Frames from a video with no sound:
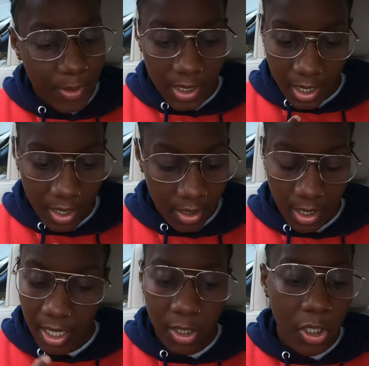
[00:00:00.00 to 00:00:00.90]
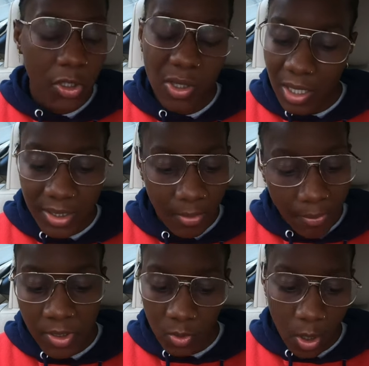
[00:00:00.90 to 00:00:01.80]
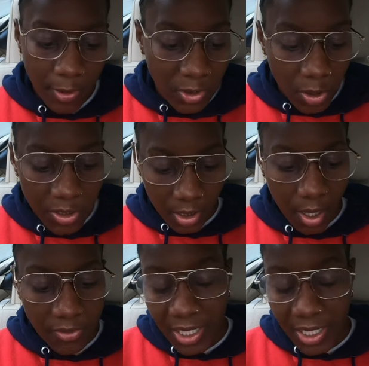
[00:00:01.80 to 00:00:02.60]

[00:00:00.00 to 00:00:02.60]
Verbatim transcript: Yeah, and I know you can do that on some apps as well. That's what I used to love.